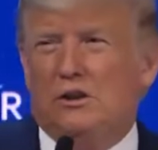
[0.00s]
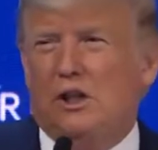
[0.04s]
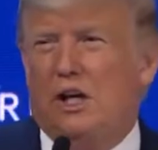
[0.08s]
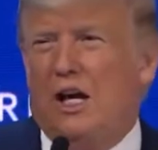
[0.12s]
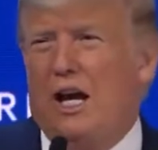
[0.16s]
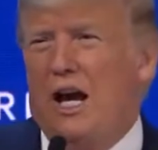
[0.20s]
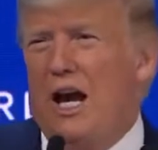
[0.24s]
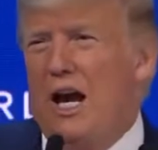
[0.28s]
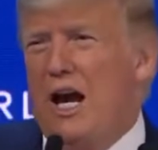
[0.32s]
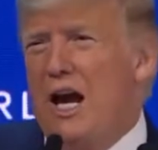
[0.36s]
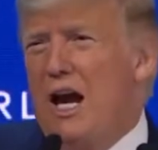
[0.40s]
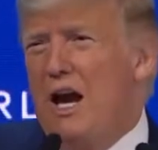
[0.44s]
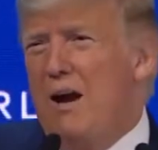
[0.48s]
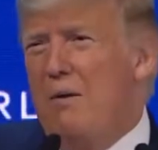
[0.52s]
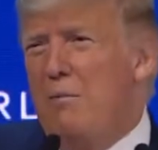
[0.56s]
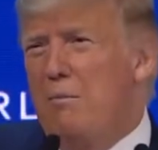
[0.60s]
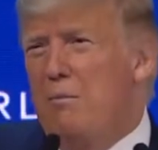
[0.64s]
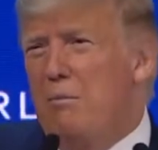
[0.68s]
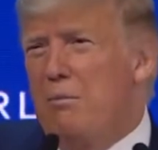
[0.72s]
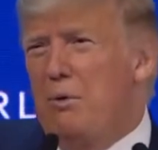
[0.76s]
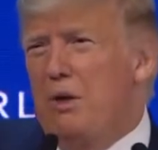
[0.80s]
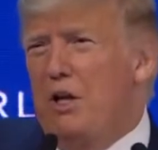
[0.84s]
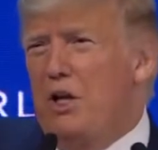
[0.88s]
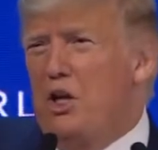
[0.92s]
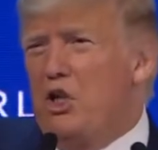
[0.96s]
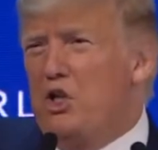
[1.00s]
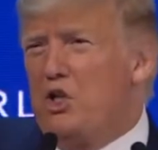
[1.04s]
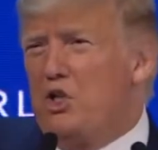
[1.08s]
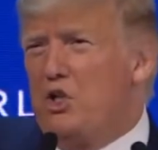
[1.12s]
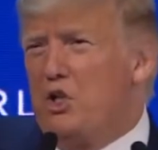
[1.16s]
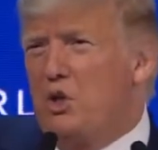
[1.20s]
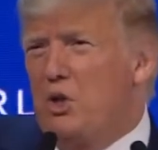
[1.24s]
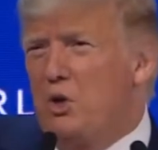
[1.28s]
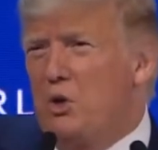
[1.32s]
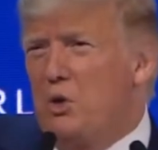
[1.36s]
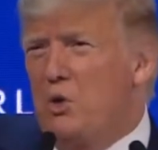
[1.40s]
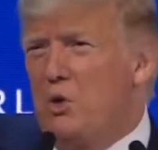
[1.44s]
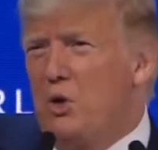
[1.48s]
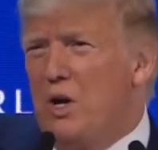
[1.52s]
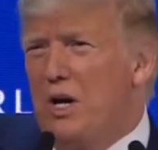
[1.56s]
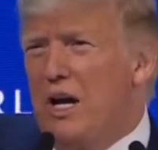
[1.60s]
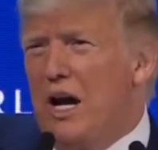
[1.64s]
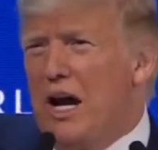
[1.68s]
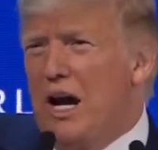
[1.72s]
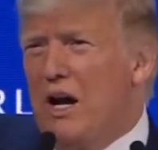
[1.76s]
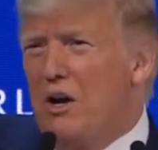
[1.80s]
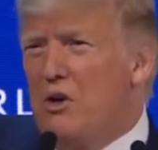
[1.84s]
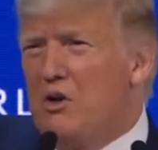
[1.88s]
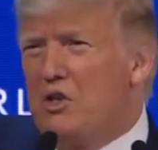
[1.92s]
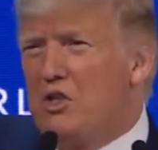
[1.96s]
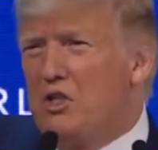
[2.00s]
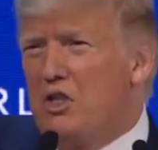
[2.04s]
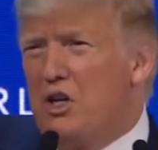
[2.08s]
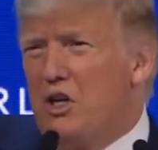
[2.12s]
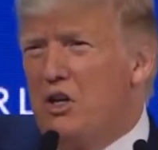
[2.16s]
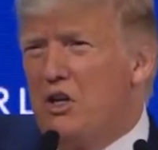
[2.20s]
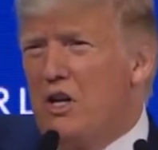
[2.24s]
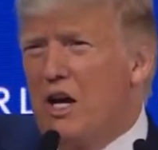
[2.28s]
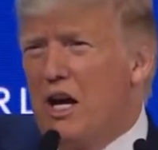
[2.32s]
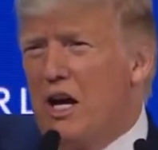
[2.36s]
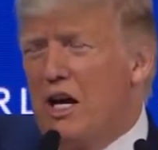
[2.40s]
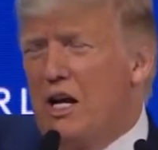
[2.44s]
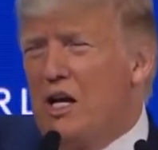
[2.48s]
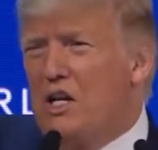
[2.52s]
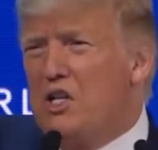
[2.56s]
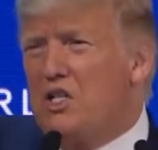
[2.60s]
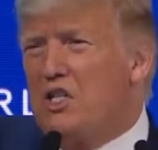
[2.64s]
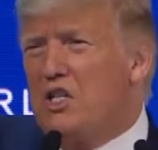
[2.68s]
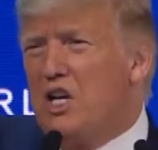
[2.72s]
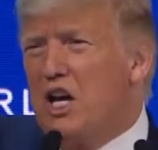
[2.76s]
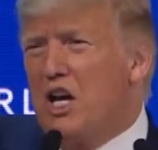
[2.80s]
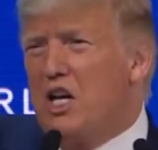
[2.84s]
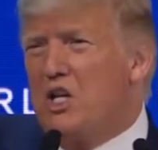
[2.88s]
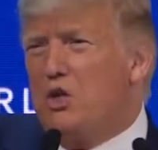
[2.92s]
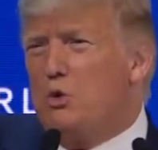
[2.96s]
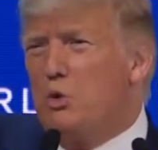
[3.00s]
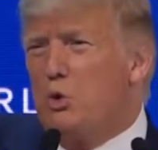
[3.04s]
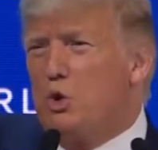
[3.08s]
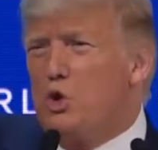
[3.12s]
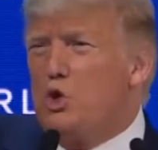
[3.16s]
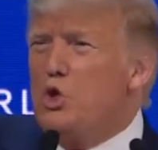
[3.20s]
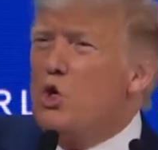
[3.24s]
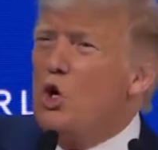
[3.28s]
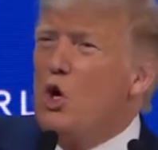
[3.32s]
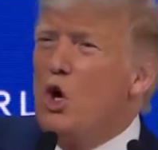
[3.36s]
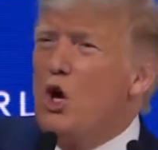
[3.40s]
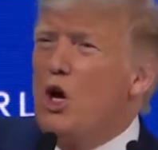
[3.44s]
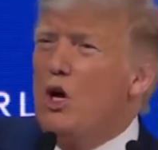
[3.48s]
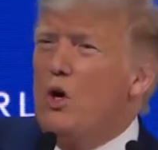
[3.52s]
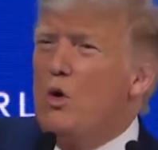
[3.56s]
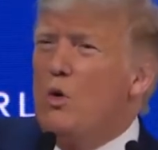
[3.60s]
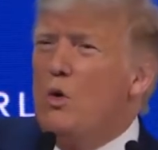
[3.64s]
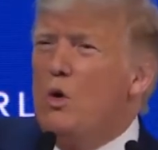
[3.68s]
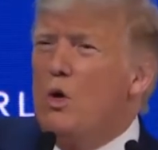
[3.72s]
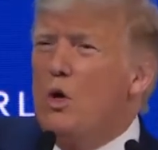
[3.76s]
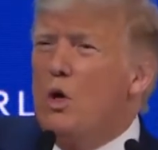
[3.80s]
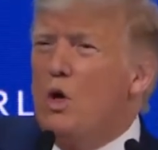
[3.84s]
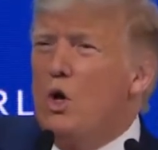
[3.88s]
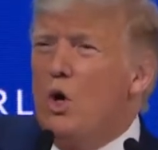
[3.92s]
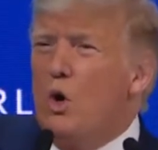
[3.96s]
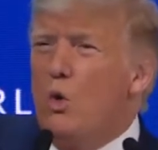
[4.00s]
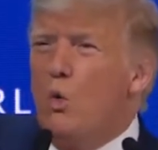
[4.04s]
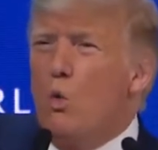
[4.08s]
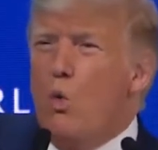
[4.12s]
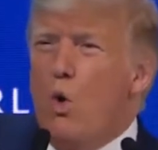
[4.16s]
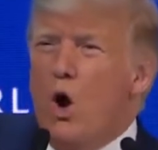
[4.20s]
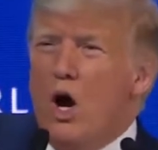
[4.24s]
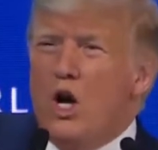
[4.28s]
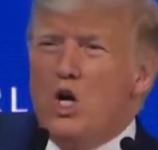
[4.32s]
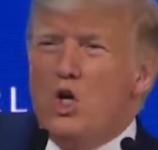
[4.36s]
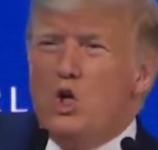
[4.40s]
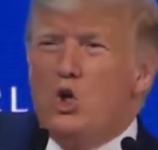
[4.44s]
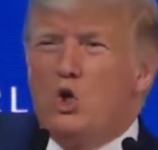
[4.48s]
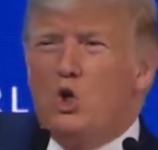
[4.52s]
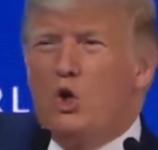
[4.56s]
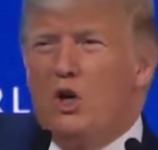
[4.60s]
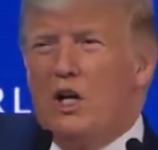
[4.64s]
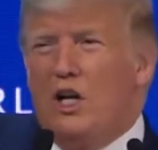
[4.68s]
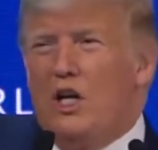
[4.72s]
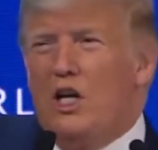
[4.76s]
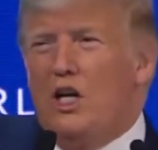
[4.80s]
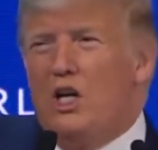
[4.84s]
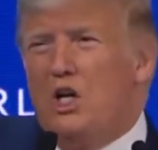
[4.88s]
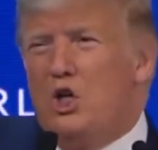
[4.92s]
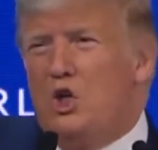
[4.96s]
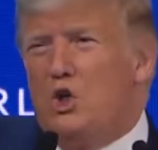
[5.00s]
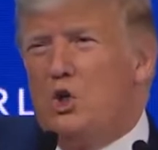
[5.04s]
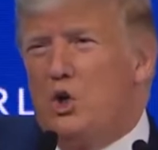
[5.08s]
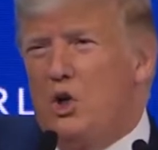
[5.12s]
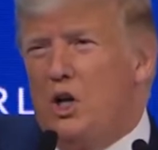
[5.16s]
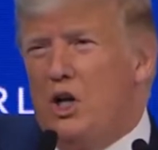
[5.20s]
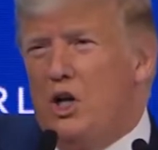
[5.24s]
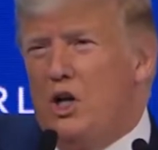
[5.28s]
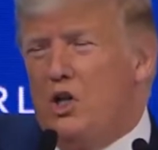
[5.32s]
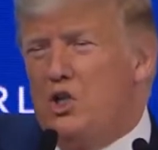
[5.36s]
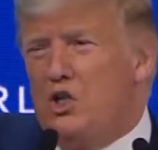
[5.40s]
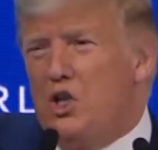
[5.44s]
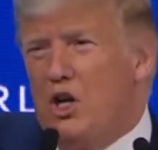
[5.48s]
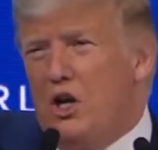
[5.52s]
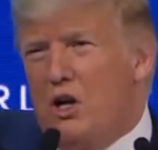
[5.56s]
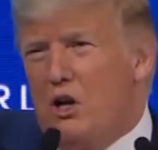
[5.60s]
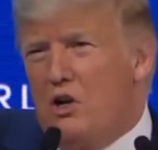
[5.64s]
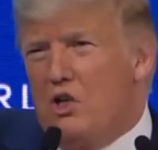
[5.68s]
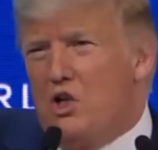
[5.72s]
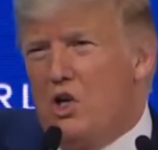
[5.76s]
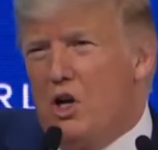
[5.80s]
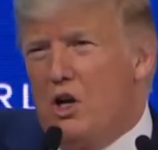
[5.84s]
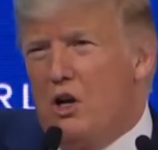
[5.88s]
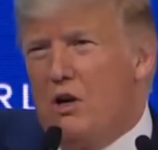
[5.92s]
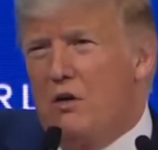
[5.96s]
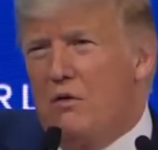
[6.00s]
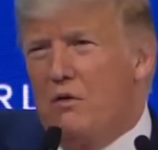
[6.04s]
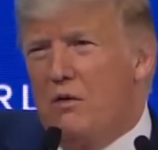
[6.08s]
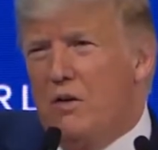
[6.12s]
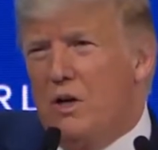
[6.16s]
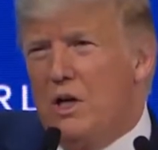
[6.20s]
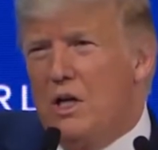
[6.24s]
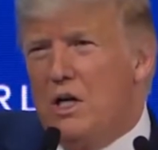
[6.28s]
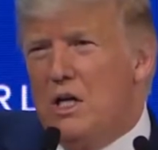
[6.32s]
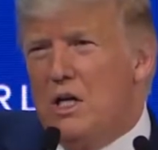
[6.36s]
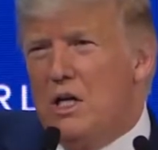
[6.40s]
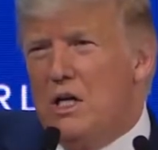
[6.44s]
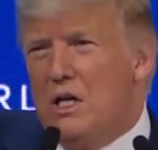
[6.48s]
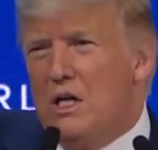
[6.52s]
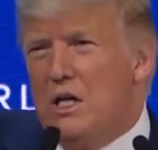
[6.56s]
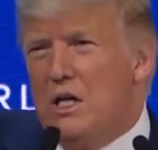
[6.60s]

Today, I'm pleased to announce the United States will join 1 Trillion Trees Initiative,